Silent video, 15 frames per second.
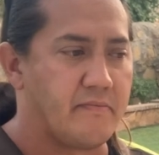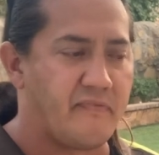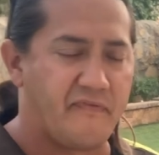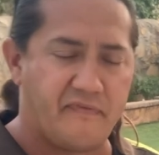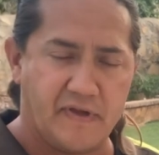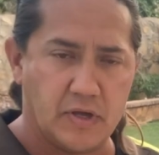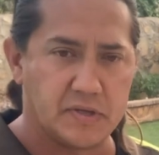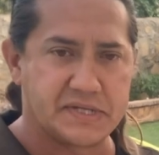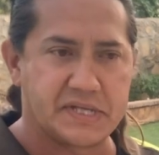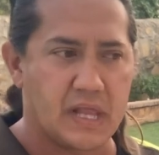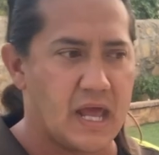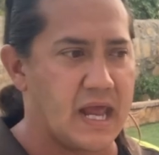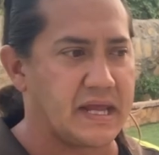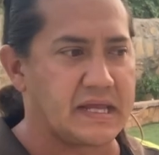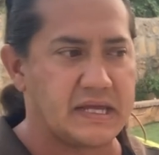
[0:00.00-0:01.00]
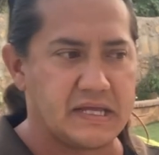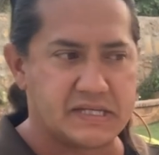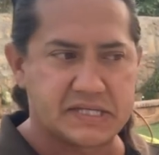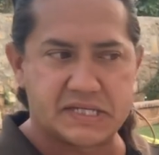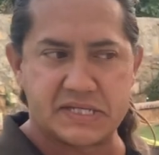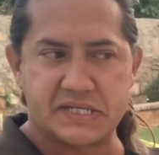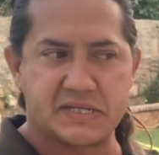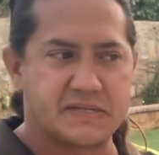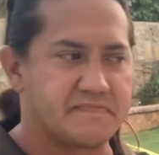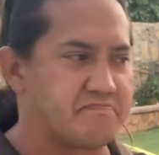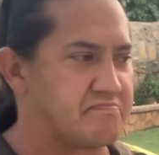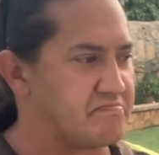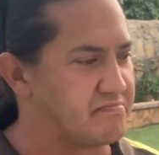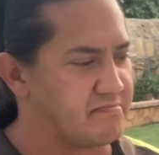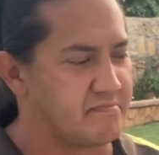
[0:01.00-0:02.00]
feels like it's
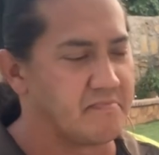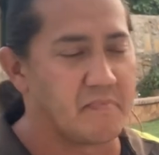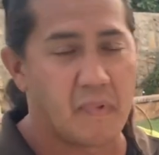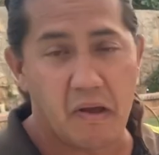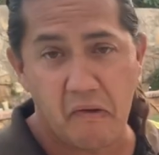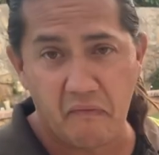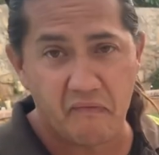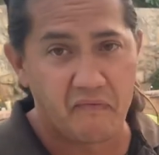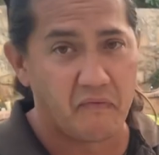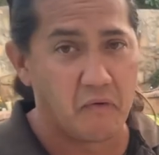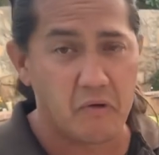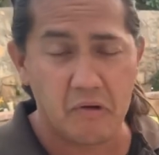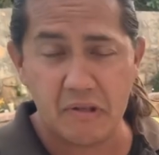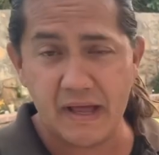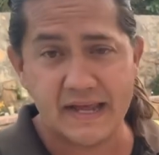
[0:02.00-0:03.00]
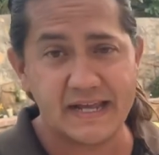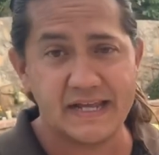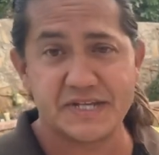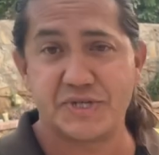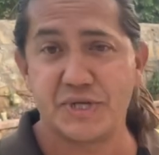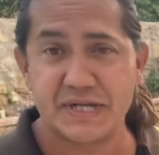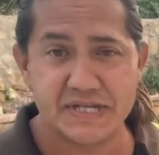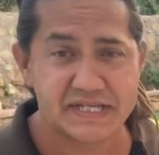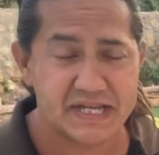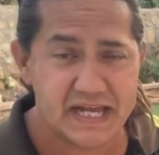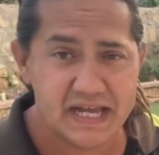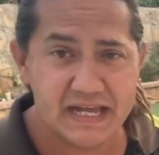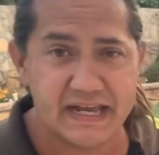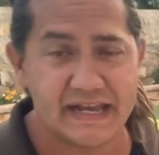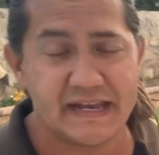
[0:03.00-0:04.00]
full, I guess you could
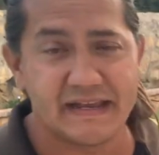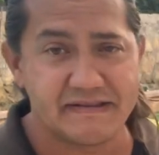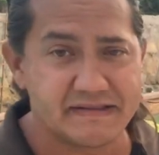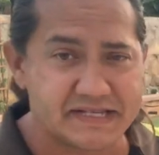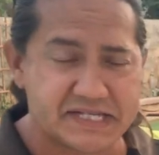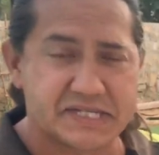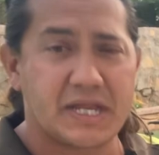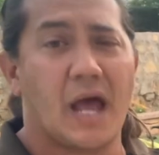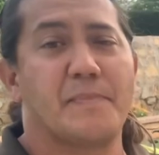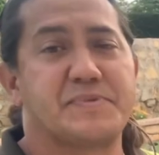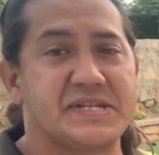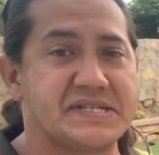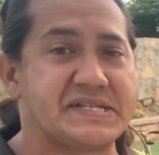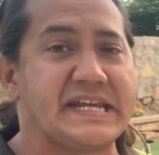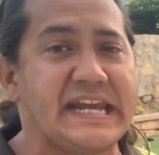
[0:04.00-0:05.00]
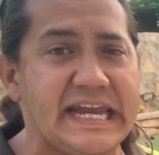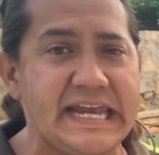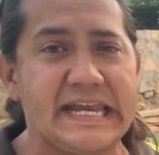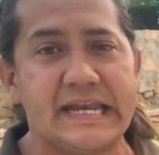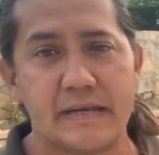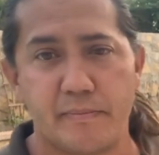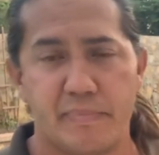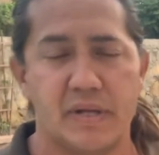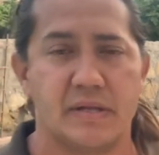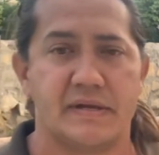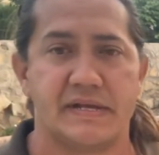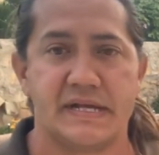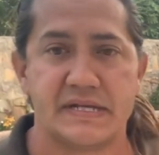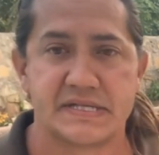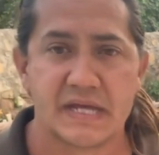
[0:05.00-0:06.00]
say. It stops its eating
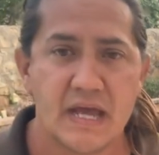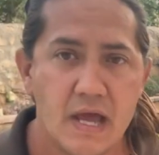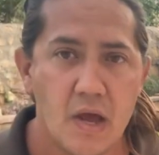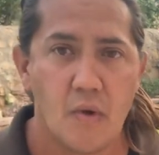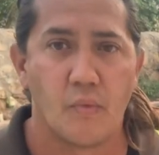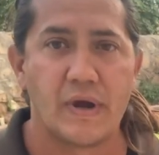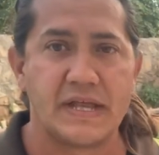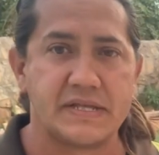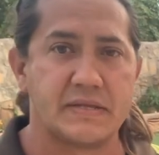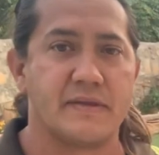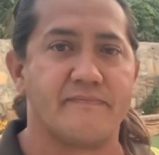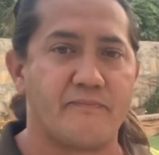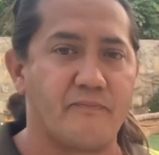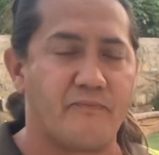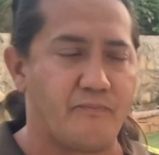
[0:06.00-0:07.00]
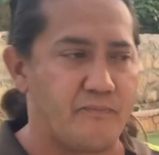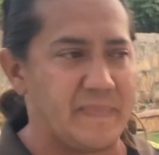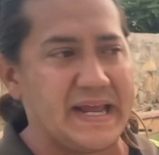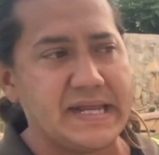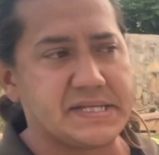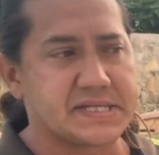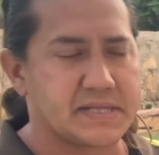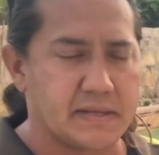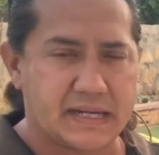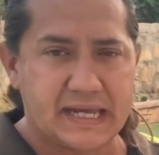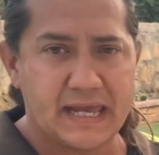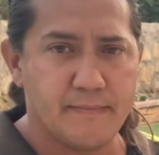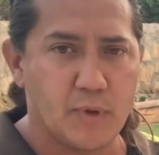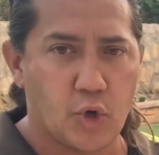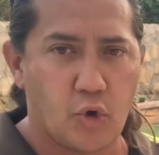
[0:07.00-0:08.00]
abilities. When it eats the
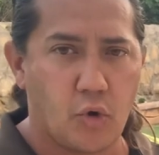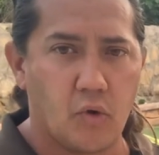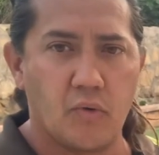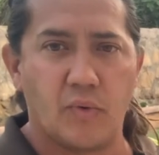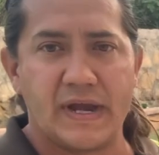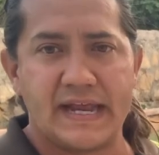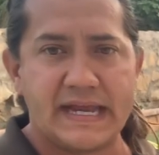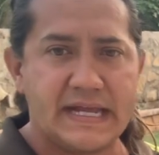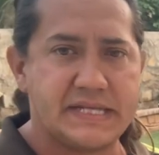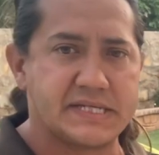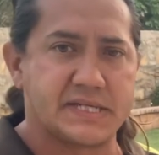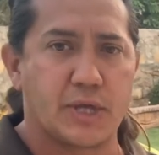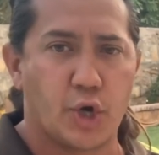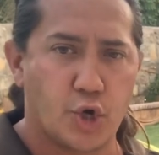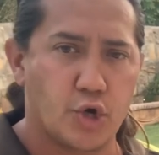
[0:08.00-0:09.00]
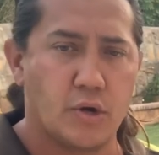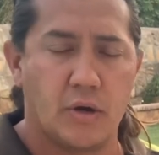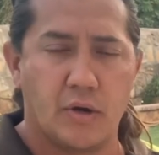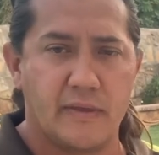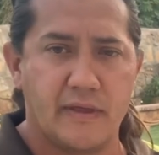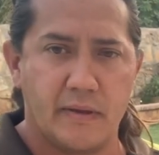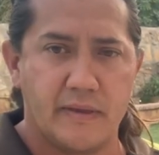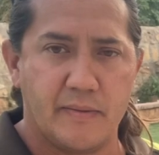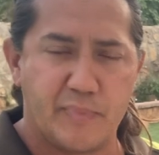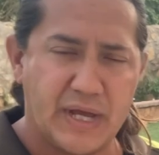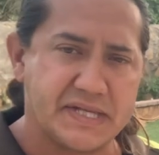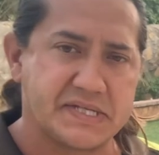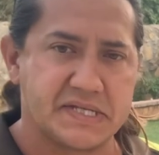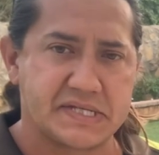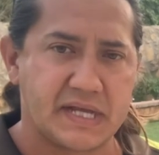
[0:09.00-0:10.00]
chemical, when it eats the or the, the
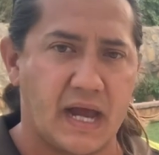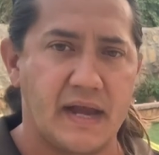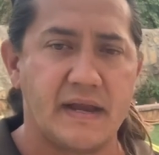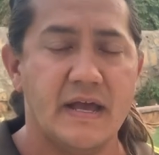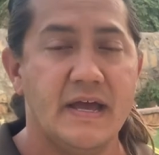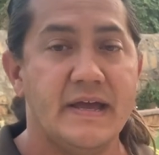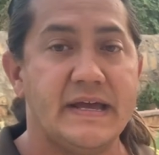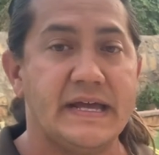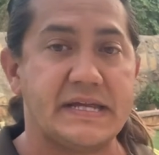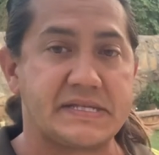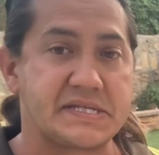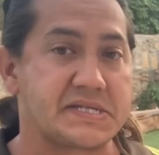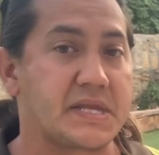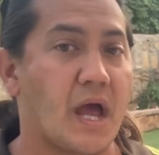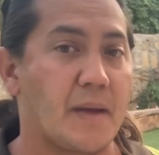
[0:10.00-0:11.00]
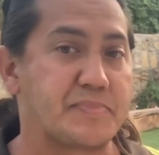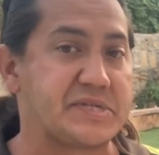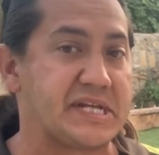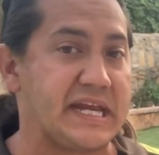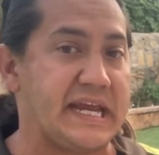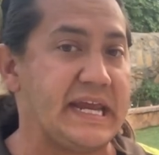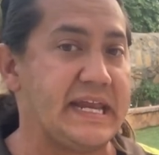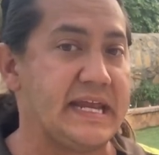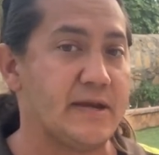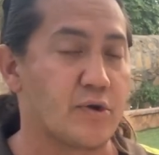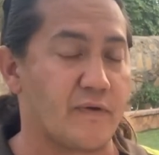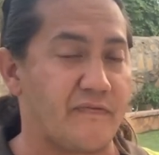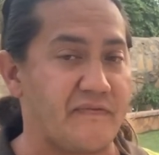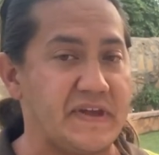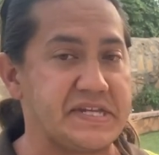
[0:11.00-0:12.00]
pesticide, it stops eating or
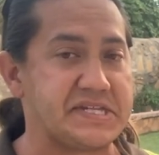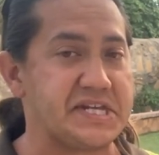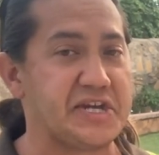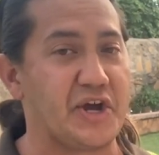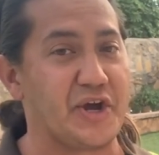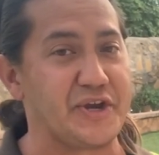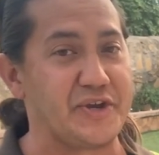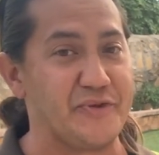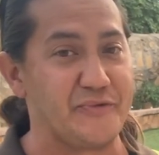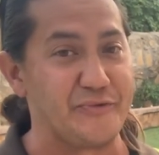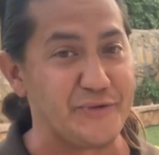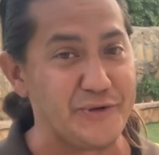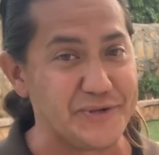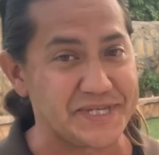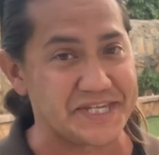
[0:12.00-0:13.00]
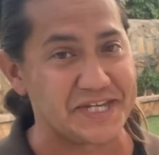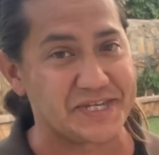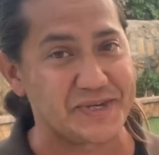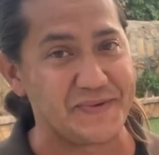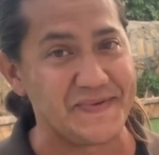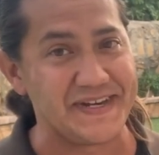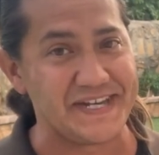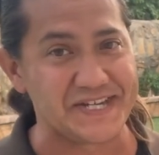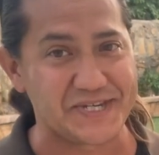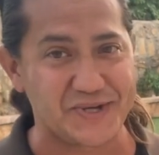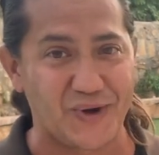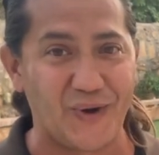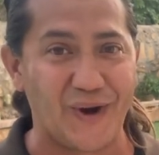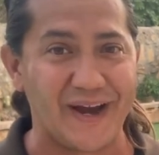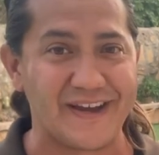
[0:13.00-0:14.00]
feasting on your root system and
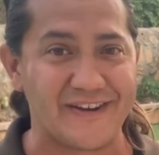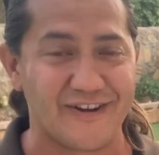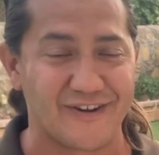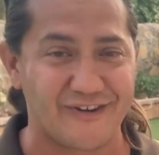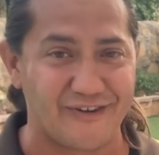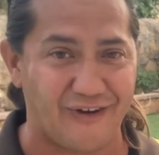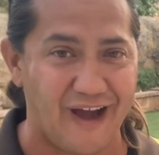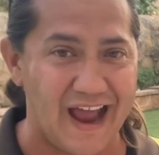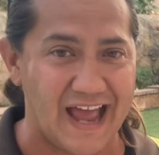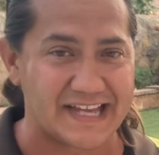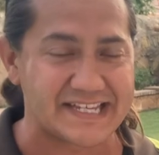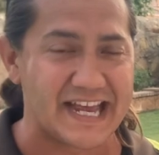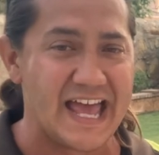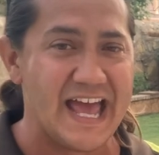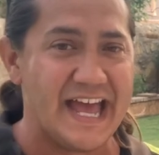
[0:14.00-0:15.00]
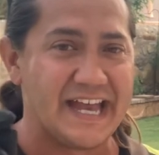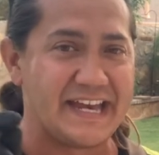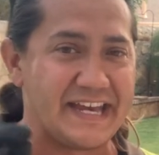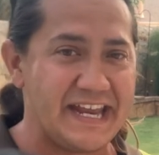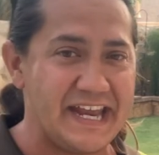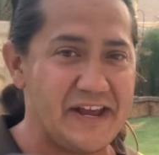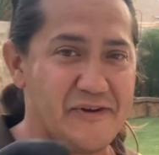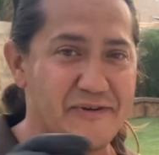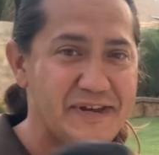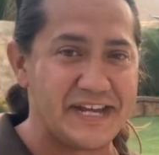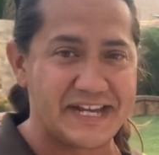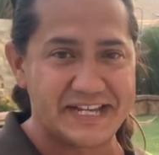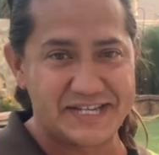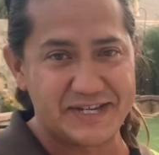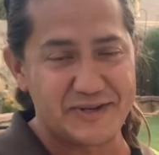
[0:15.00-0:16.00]
destroying your grass
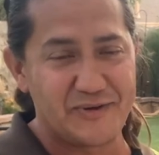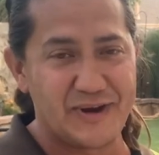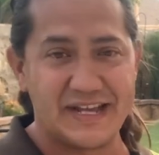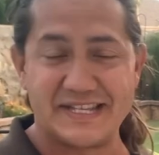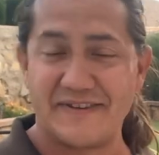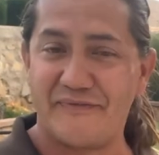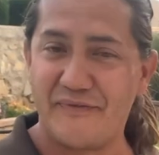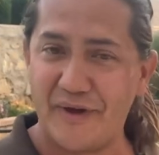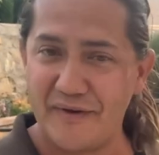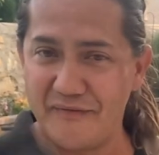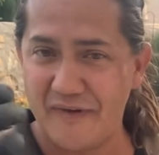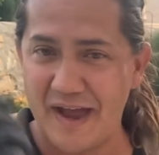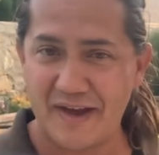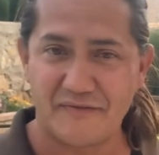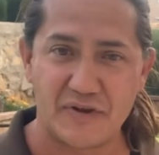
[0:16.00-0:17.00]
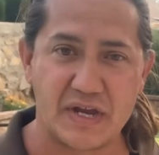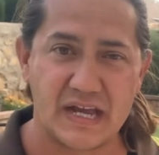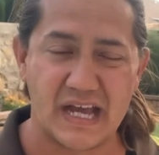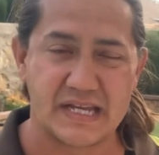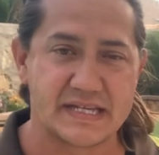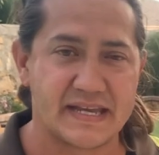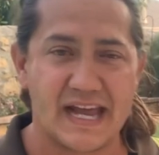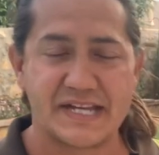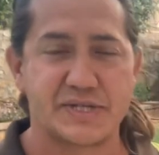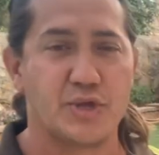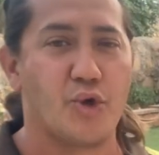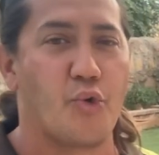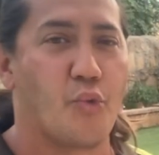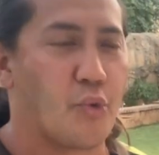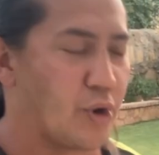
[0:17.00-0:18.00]
neonicotinoid. It's a fun fact for you guys. Nice
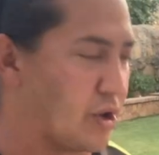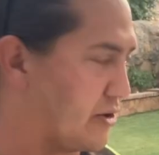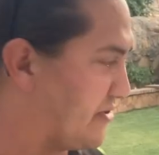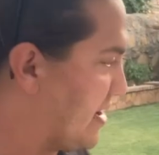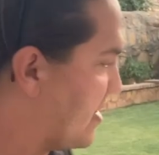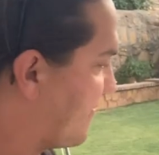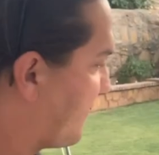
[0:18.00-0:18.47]
little word there